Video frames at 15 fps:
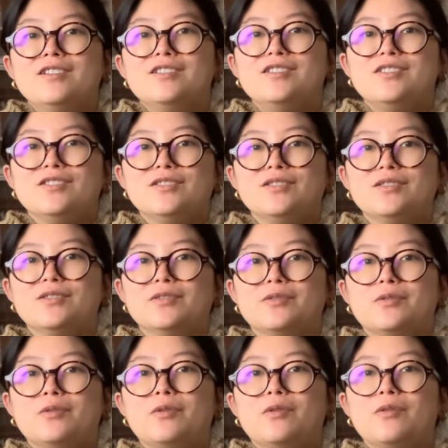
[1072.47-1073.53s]

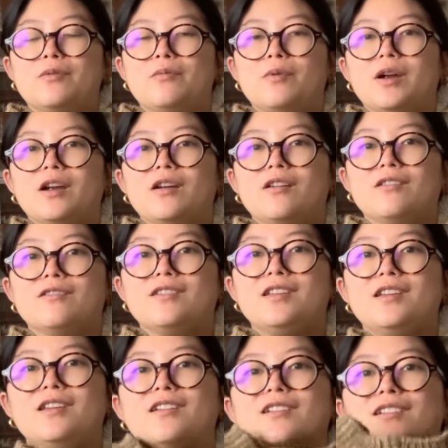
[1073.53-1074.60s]
to where
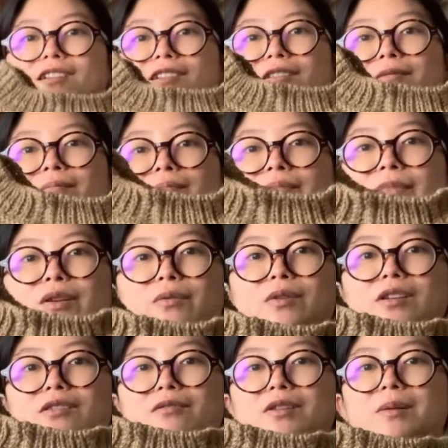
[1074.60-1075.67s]
the
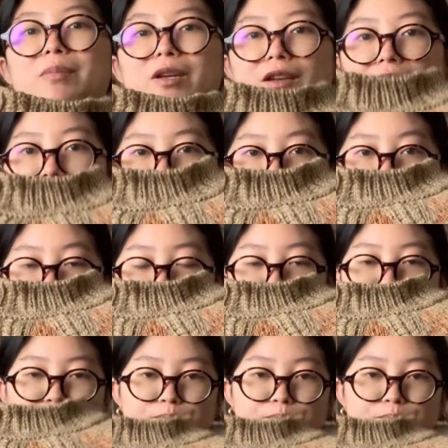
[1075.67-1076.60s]
ribbing ends,